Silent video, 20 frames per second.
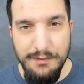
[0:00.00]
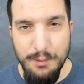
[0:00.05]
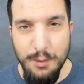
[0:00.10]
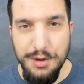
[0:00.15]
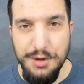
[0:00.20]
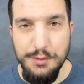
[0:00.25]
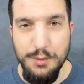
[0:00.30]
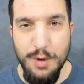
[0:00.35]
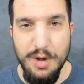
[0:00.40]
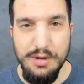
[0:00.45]

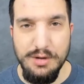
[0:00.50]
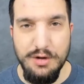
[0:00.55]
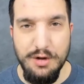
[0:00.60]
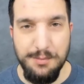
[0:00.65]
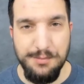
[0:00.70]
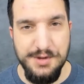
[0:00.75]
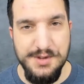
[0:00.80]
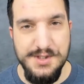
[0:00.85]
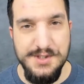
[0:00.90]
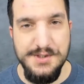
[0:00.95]
everyone and
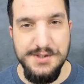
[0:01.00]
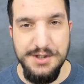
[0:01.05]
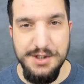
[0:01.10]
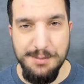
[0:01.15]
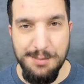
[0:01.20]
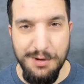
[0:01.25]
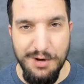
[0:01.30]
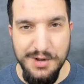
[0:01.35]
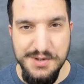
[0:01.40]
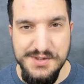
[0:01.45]
welcome, this is the
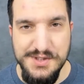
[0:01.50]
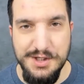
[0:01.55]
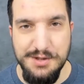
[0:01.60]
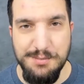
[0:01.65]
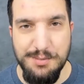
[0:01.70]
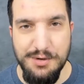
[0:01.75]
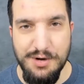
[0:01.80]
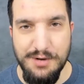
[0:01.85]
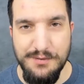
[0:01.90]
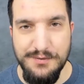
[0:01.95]

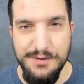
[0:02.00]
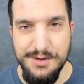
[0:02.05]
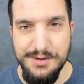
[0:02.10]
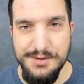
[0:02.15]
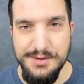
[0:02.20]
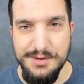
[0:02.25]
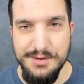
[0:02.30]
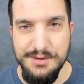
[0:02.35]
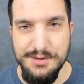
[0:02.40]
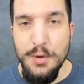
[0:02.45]
Apostate
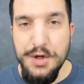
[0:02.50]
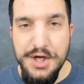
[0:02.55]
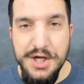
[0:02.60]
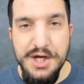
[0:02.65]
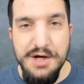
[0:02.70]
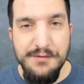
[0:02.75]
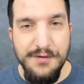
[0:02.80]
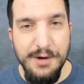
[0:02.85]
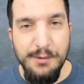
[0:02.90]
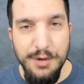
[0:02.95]
Prophet. We
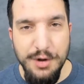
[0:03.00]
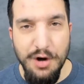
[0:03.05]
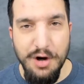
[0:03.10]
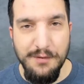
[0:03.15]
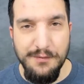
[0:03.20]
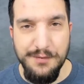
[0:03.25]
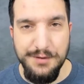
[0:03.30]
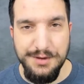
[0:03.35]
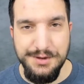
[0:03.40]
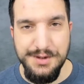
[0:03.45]
hear very
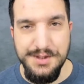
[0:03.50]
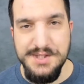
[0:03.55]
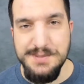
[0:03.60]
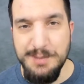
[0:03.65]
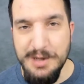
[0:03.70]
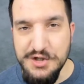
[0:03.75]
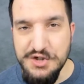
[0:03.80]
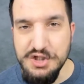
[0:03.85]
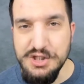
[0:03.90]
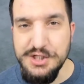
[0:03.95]
often,
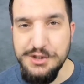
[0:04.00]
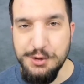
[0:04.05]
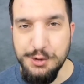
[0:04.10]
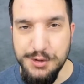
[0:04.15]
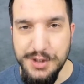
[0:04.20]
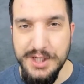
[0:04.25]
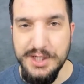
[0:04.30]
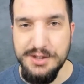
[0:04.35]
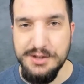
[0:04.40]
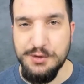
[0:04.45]
especially
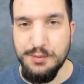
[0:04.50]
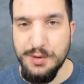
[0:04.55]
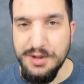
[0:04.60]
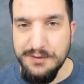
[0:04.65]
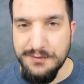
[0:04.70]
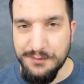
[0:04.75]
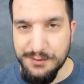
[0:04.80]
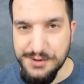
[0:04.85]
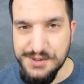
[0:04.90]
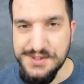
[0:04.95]
today in the
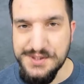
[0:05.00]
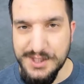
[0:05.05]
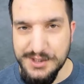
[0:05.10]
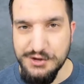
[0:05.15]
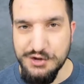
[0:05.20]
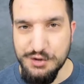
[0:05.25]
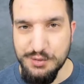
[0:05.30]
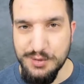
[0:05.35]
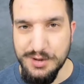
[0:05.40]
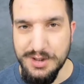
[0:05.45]
21st
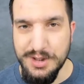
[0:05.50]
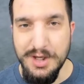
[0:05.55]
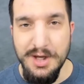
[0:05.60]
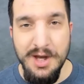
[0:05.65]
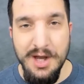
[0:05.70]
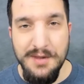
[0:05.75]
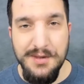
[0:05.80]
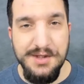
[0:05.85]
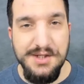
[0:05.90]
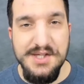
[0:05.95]
century,
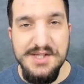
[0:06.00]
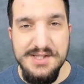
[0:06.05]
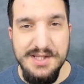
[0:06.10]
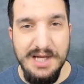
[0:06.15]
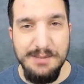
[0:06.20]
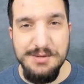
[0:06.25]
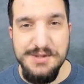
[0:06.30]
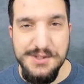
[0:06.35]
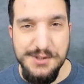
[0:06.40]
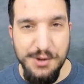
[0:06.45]
that
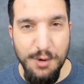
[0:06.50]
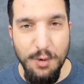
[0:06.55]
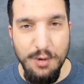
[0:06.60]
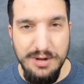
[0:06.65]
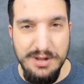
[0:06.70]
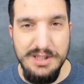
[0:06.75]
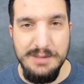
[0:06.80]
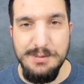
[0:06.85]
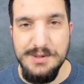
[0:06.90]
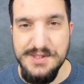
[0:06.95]
Islam is
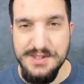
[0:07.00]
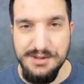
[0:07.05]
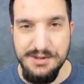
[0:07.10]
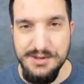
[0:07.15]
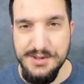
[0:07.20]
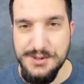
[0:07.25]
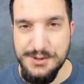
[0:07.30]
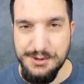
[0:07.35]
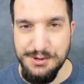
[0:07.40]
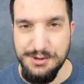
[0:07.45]
totally
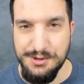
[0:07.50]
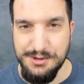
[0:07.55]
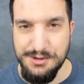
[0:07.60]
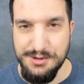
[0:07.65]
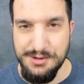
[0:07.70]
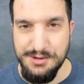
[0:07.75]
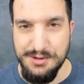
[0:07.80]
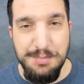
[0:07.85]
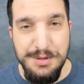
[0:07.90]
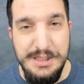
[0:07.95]
misunderstood.
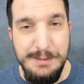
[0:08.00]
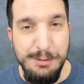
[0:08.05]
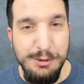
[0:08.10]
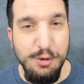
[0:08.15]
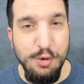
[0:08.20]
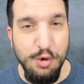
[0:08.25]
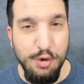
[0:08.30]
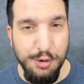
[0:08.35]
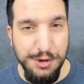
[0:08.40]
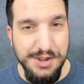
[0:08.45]
People
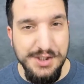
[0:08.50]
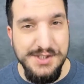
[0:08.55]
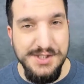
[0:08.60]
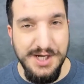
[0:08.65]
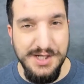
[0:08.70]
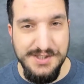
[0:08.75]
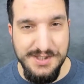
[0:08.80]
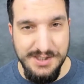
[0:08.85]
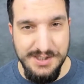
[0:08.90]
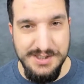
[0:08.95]
who
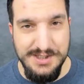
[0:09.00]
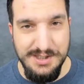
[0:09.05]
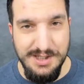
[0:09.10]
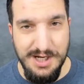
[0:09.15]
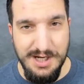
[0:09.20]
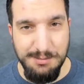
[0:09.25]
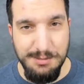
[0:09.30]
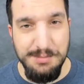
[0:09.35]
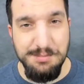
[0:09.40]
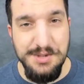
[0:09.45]
criticize
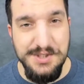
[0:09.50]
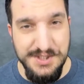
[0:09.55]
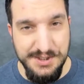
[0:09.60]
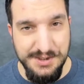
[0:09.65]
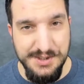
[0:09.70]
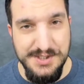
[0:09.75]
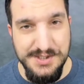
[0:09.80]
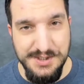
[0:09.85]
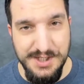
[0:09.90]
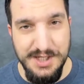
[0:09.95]
Islam
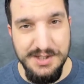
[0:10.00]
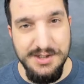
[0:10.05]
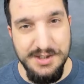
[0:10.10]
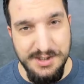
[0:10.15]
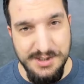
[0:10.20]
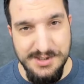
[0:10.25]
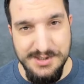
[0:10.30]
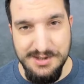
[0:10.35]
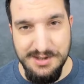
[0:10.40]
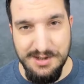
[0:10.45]
misunderstand
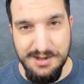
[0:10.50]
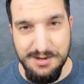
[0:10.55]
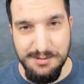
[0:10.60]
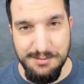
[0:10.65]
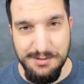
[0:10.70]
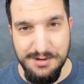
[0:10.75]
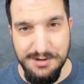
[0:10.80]
Islam.